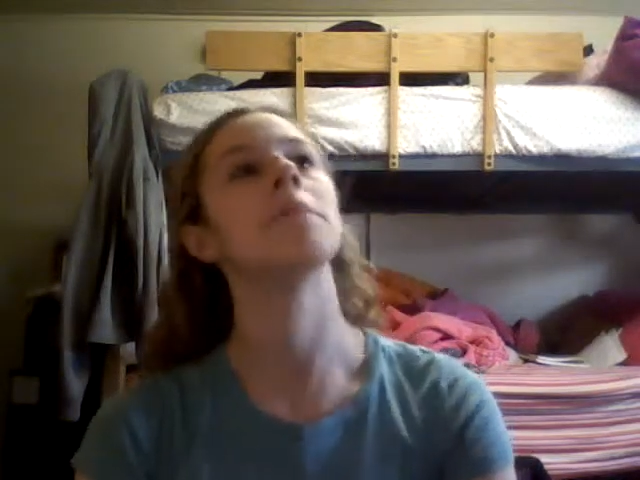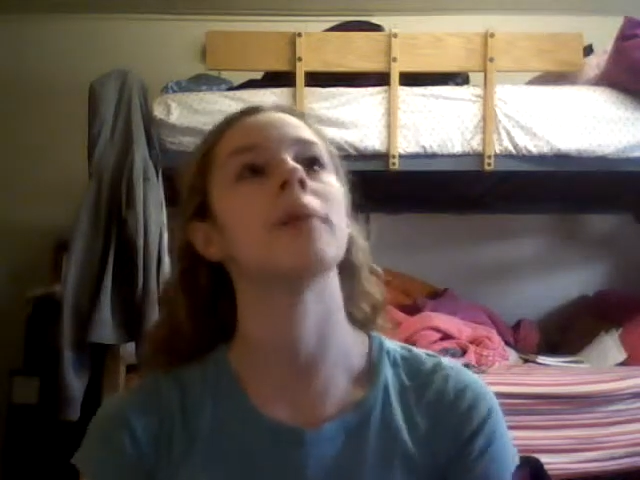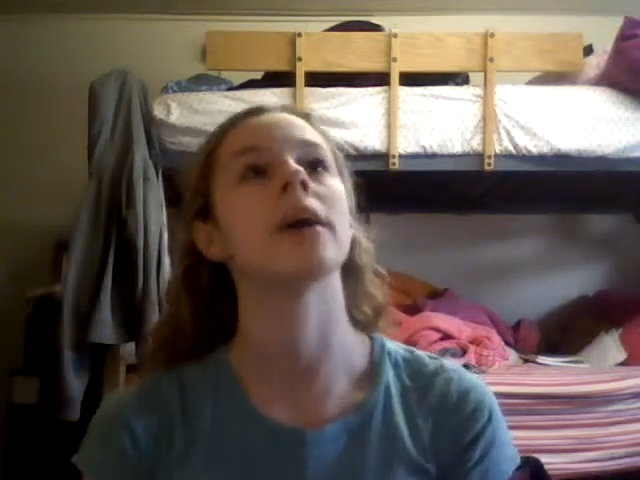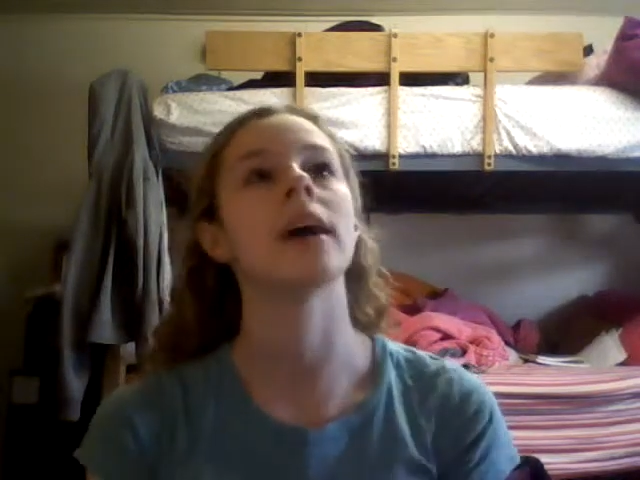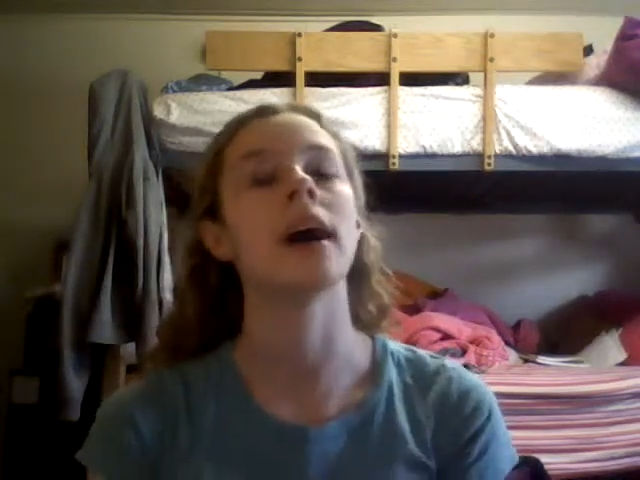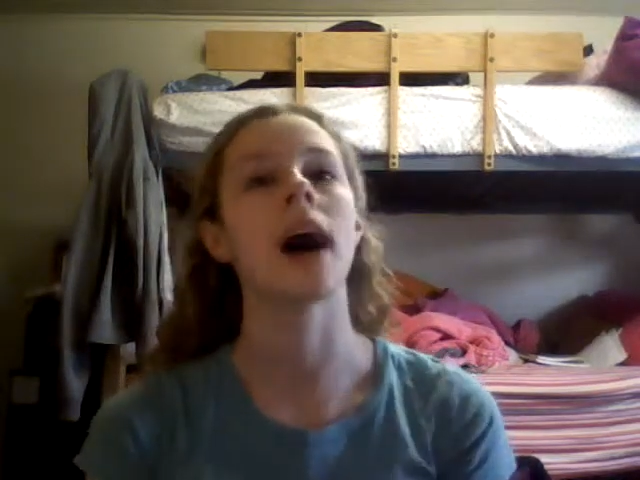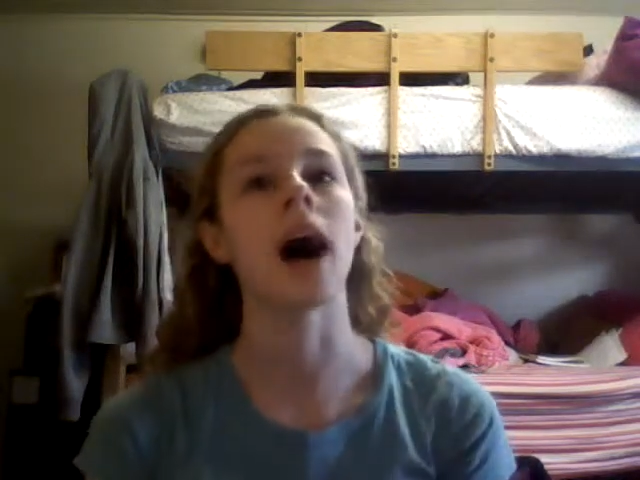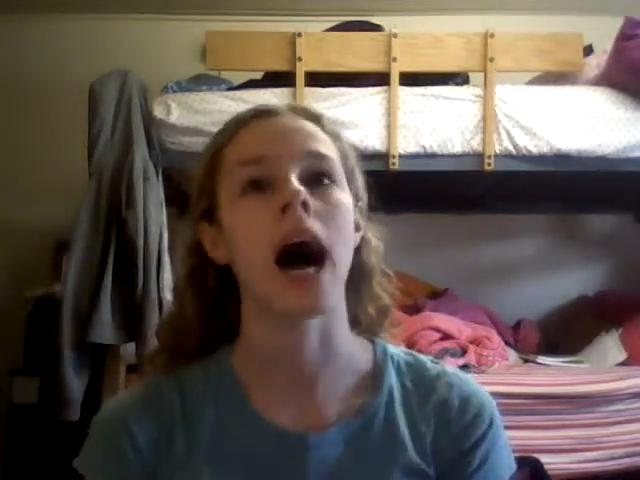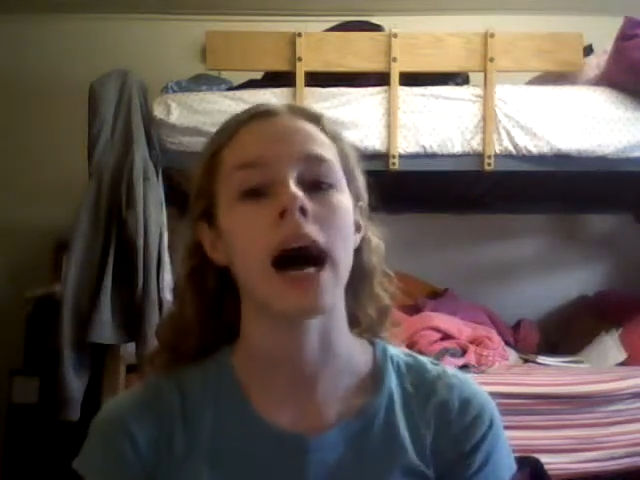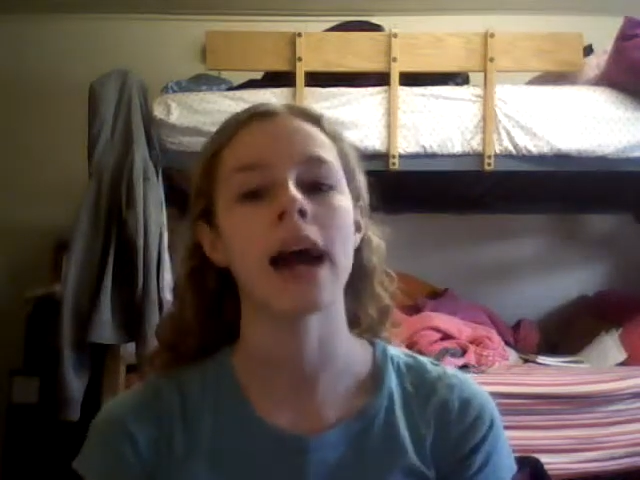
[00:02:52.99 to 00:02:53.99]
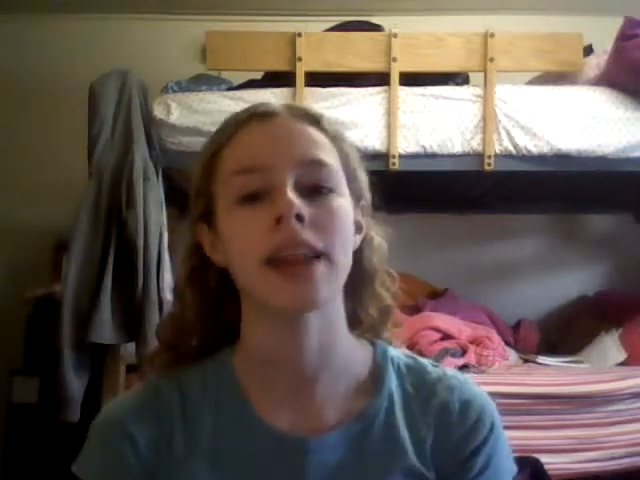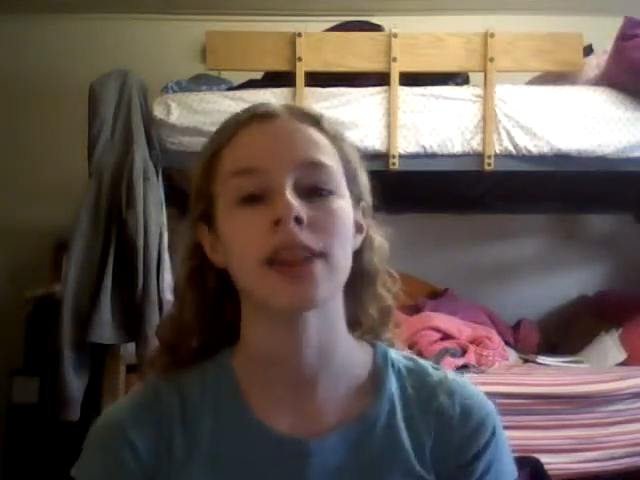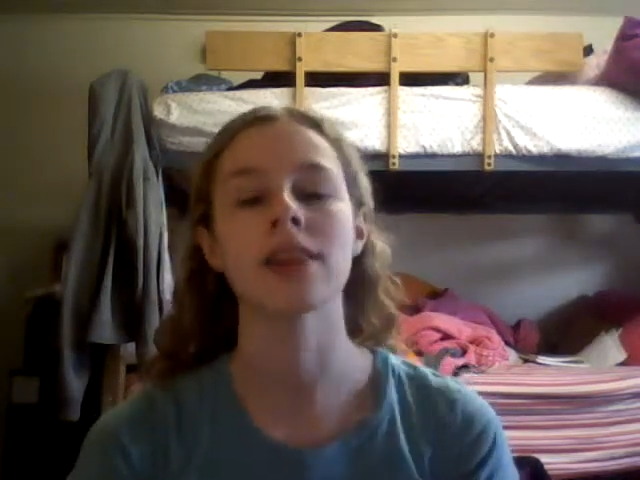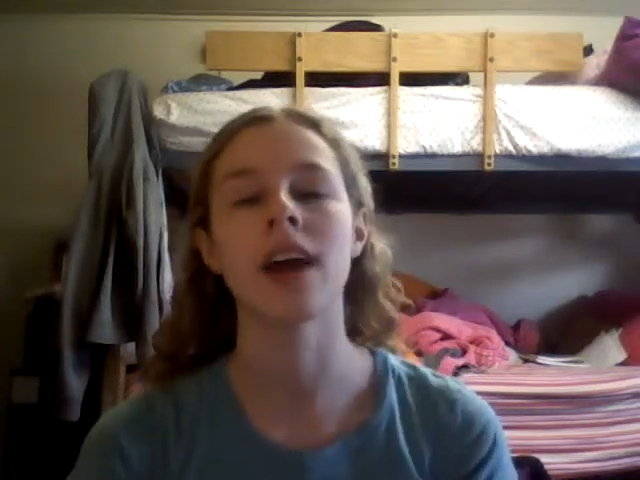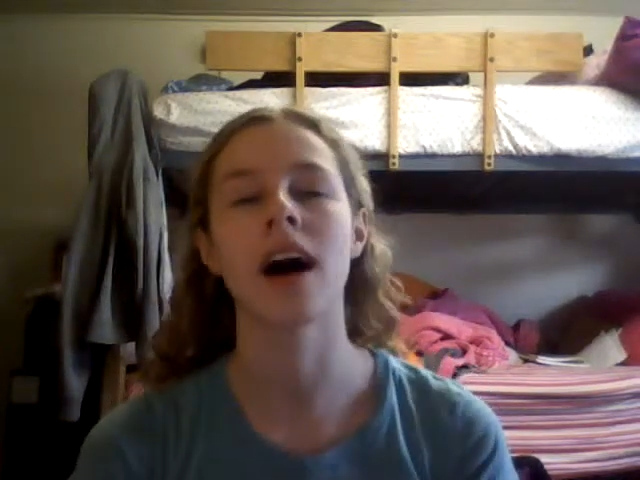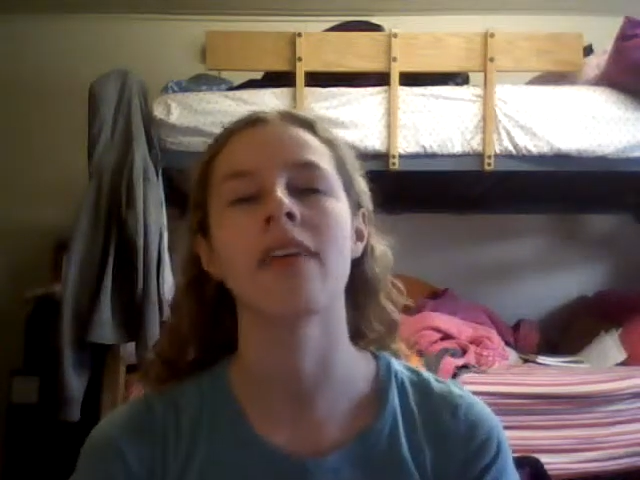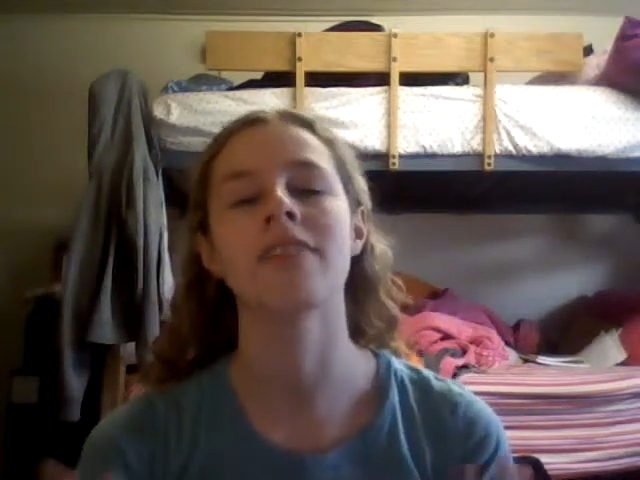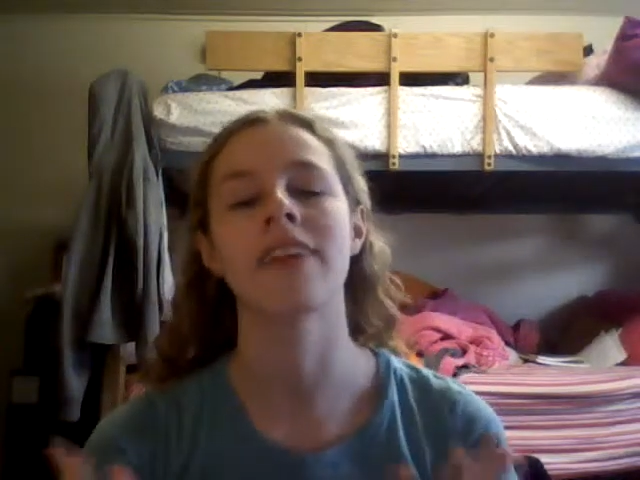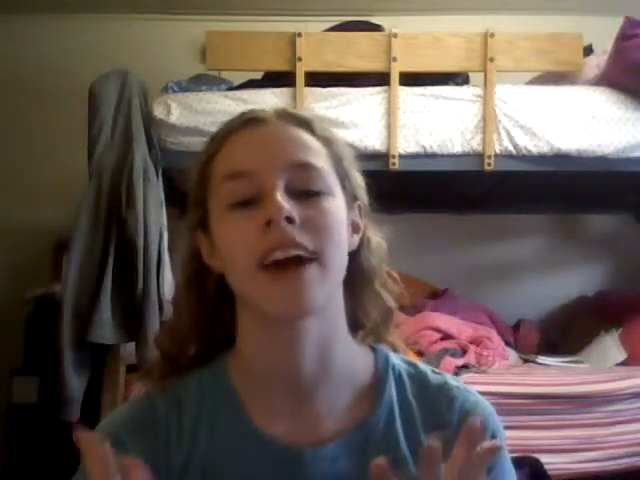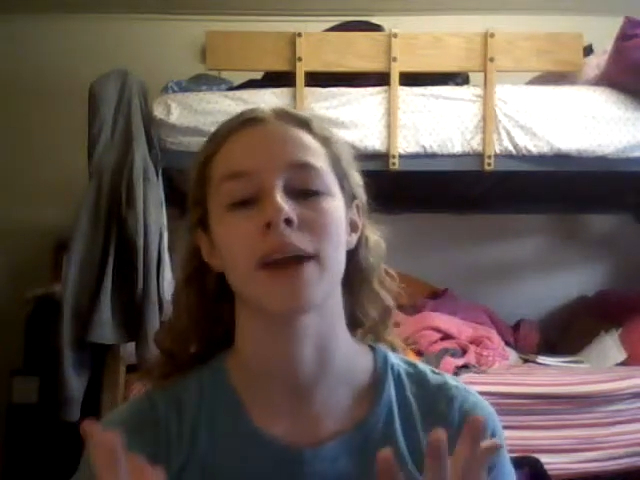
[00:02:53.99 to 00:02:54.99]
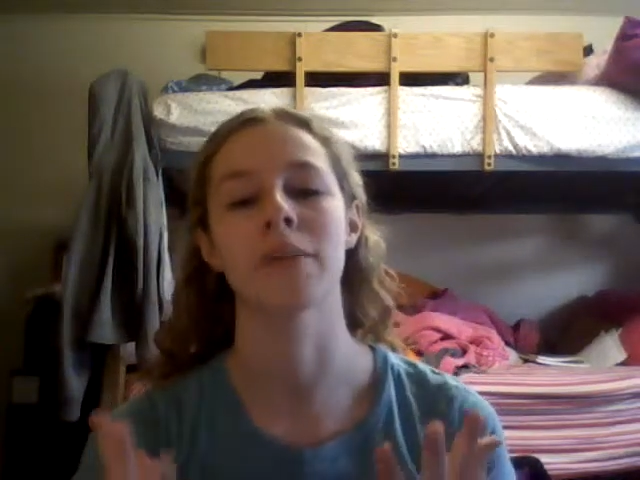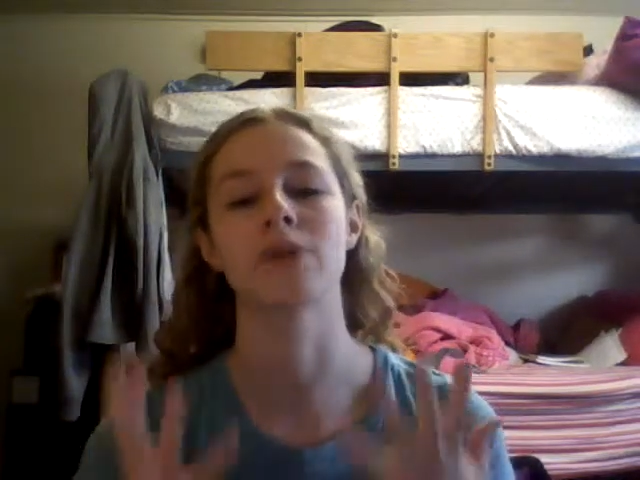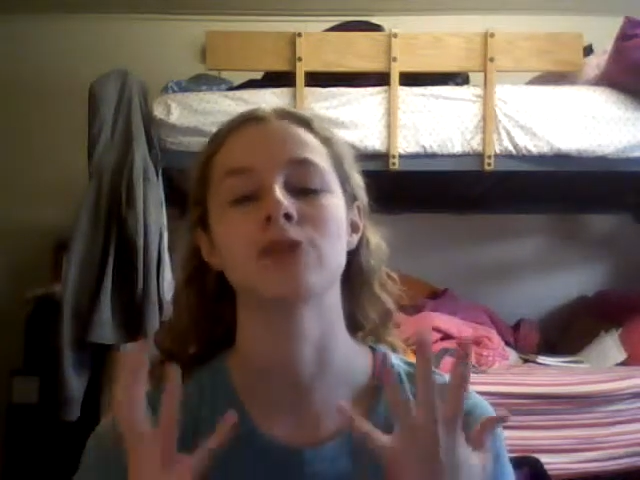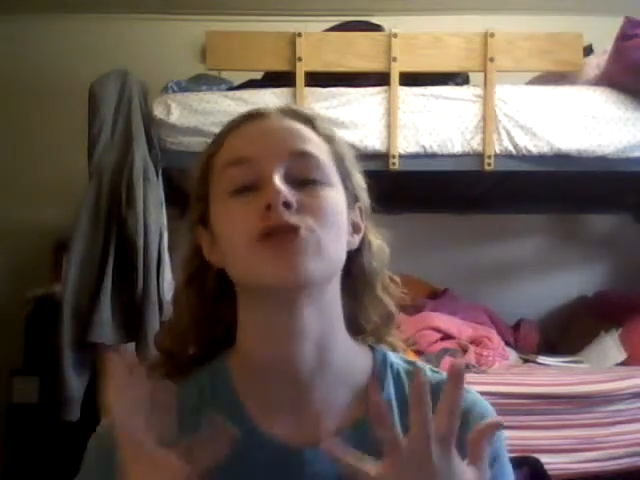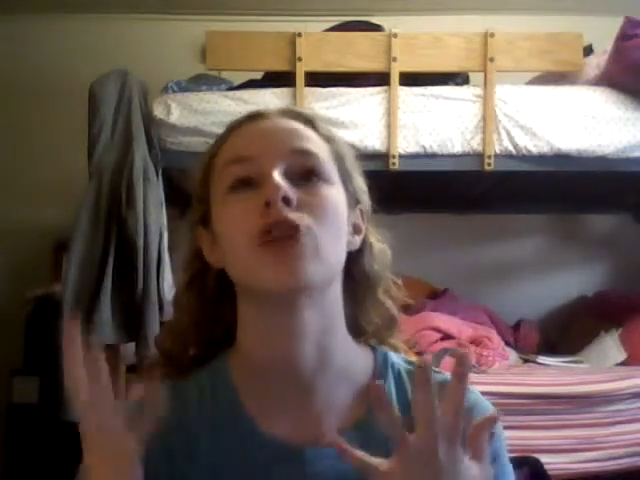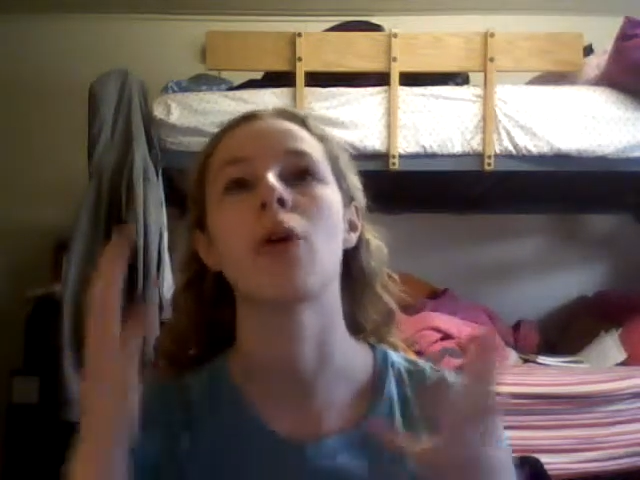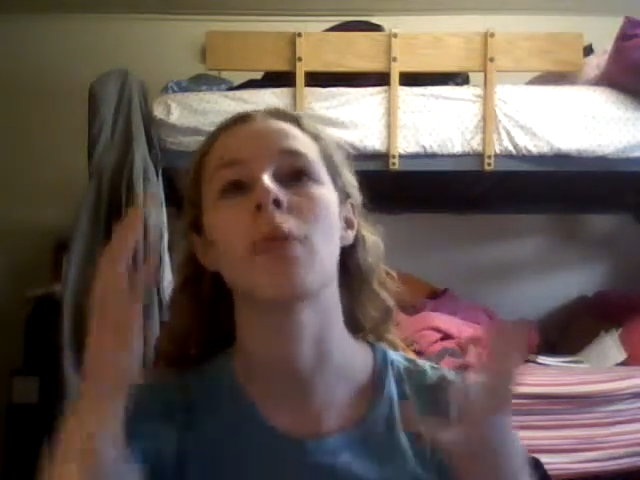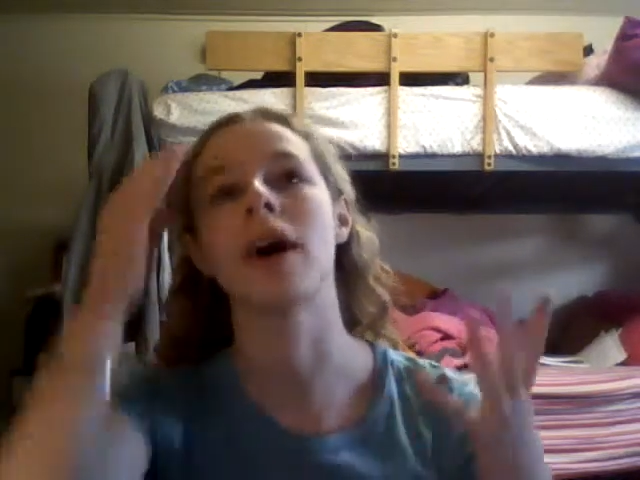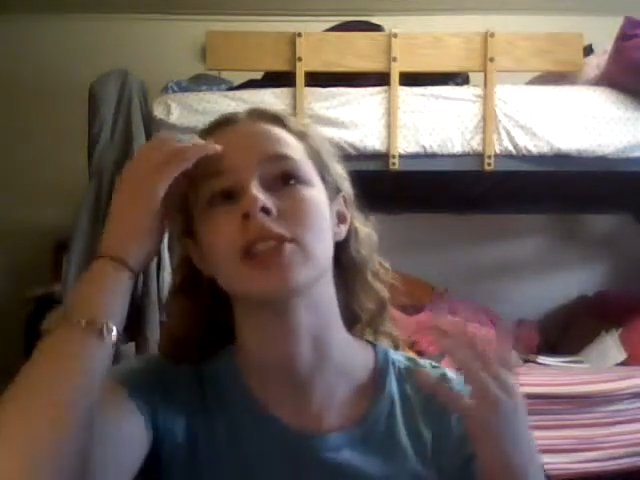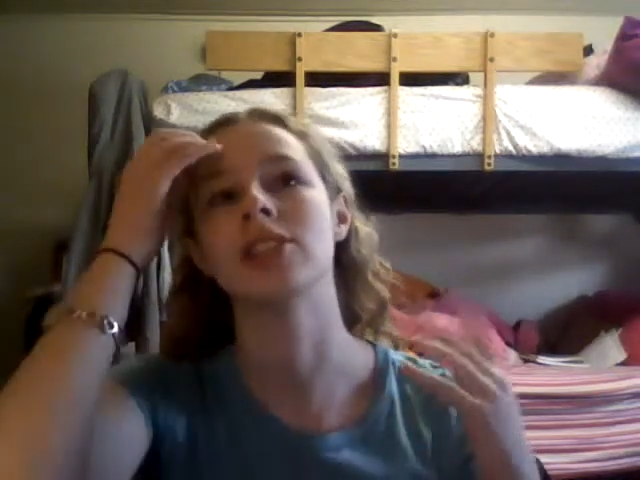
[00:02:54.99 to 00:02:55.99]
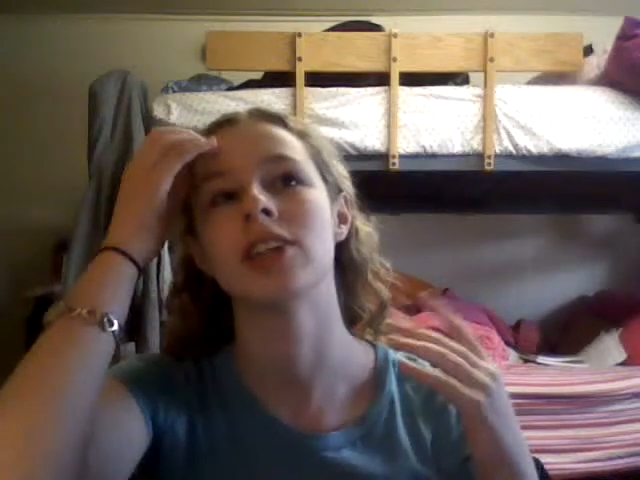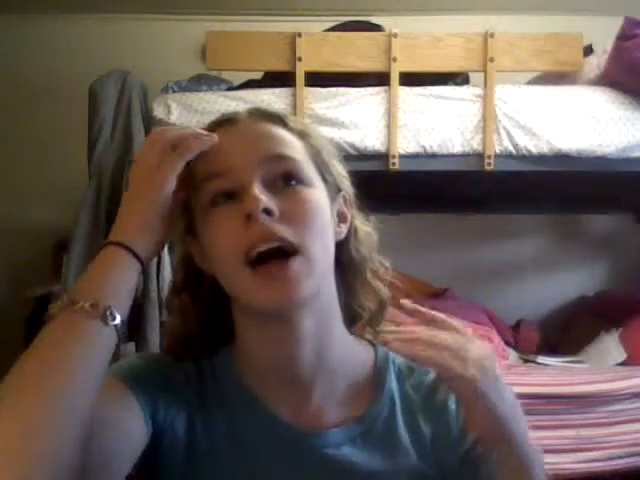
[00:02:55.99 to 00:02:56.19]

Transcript: But I love Hannibal so much.